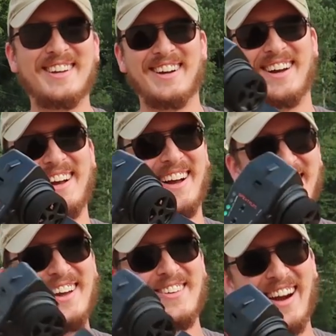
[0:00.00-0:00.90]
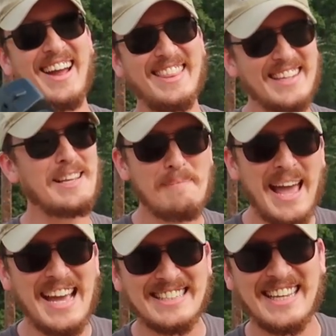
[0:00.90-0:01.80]
right? That's
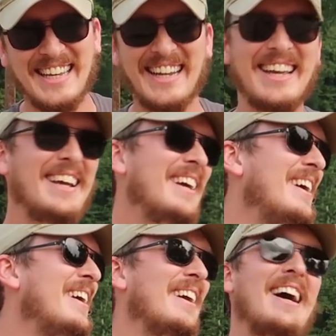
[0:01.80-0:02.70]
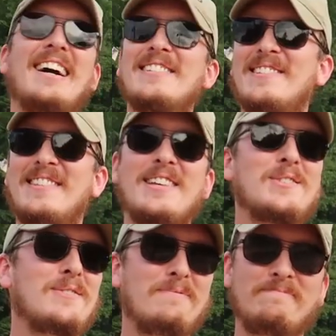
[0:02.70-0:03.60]
amazing. Mm -hmm. Guys, the this, vid